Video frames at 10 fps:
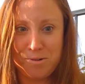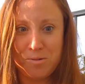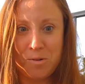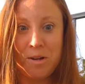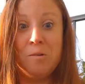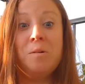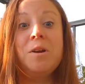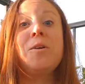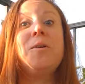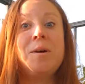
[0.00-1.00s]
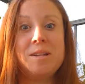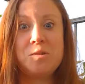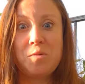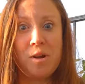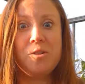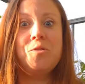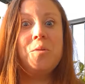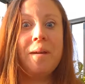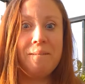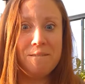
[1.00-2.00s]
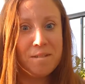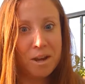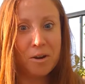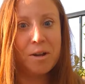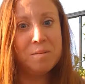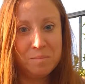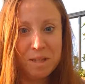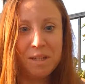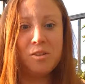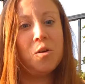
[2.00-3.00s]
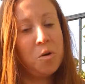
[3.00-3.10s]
story, we are going to run into a very mean